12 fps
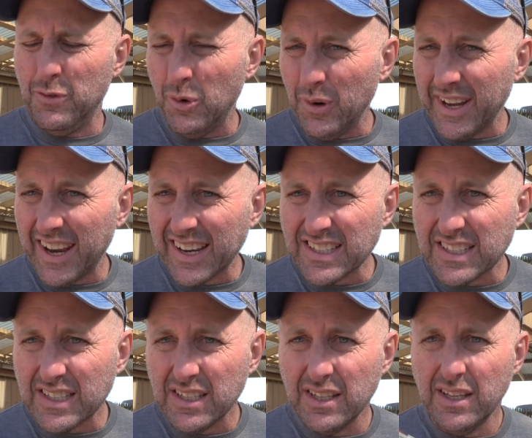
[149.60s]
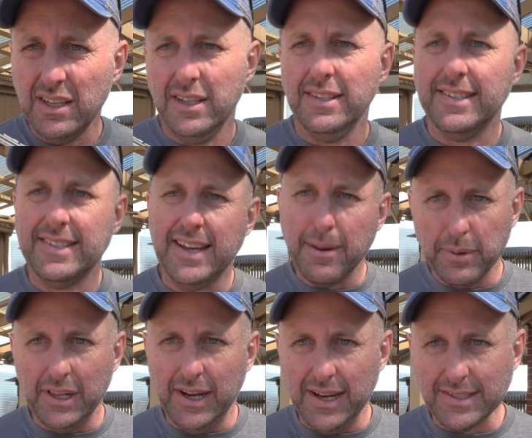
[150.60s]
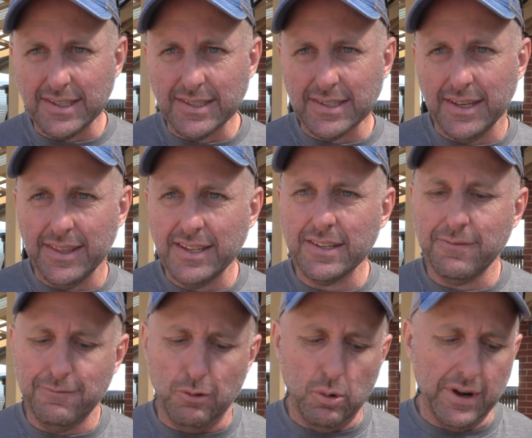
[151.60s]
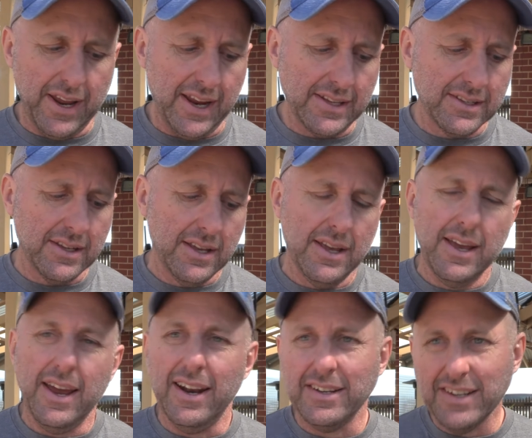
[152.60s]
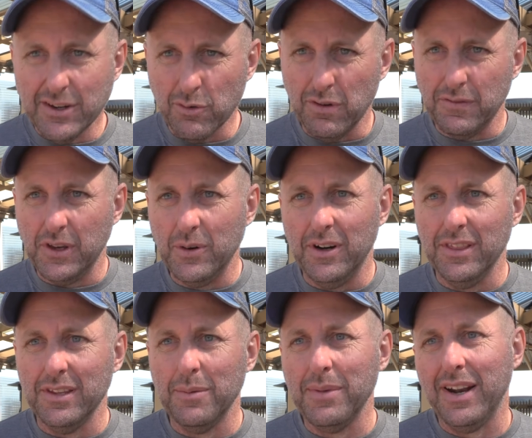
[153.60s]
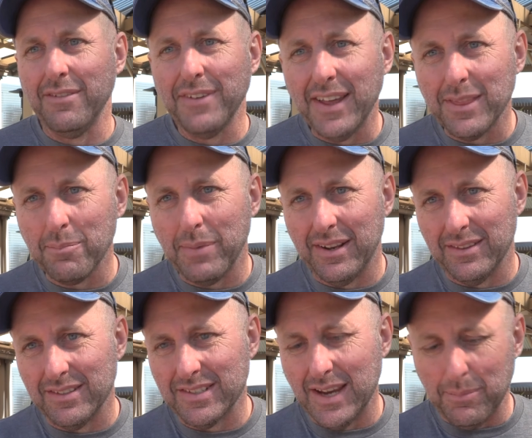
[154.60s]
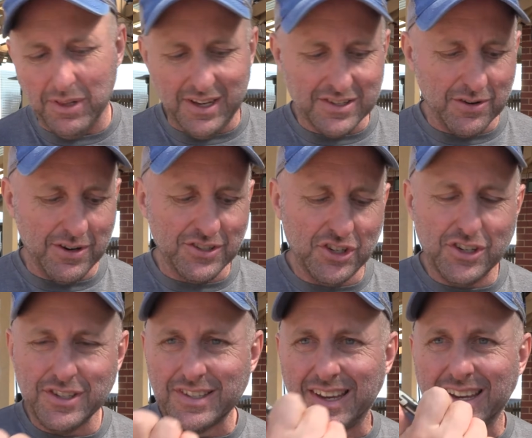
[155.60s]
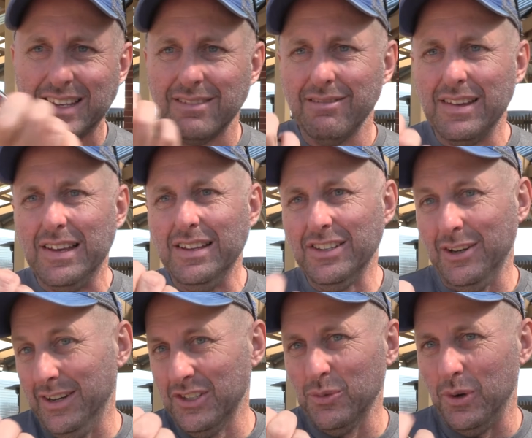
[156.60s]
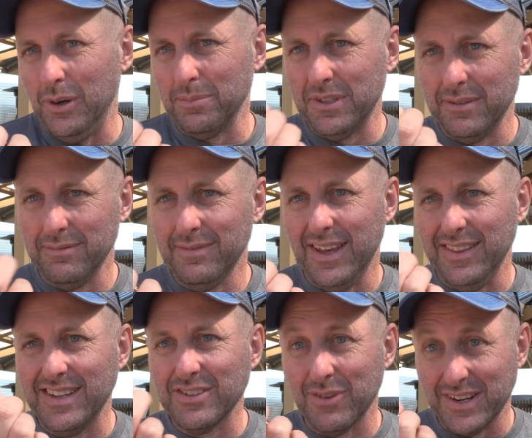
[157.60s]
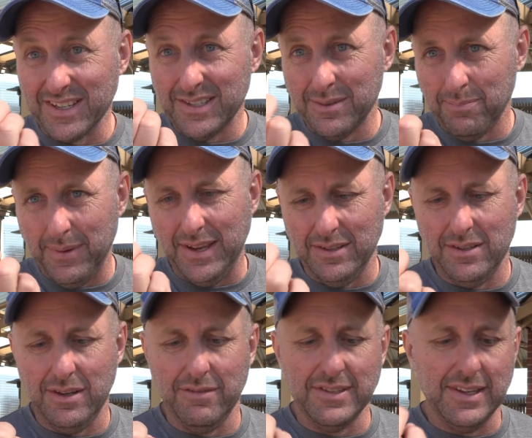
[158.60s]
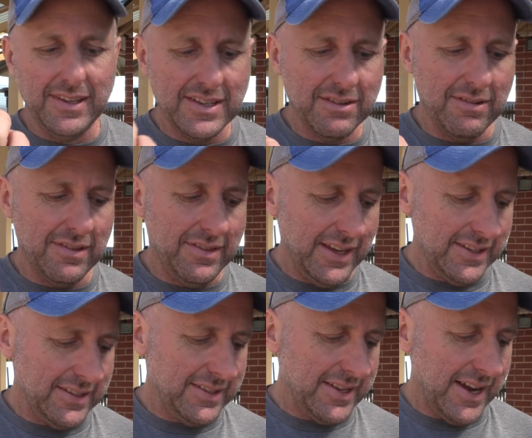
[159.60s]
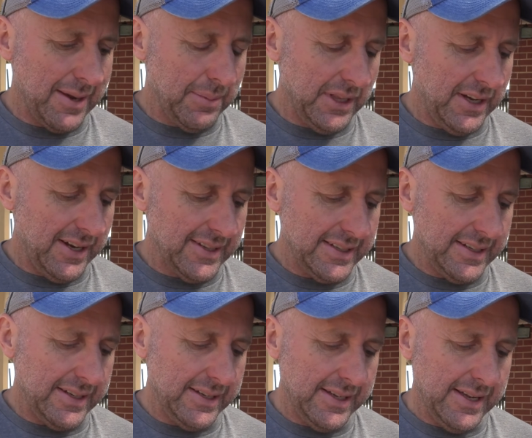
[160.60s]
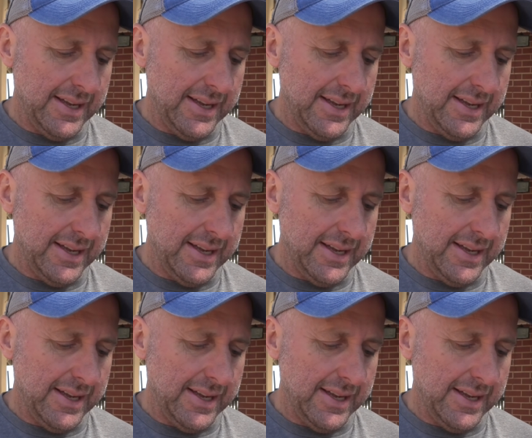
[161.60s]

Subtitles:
Fornix stabilizers. So these are 14s, and I did a review on them and I found them better than the stabilizer I was using, so I swapped. Now these are expensive, so these are a thin stabilizer.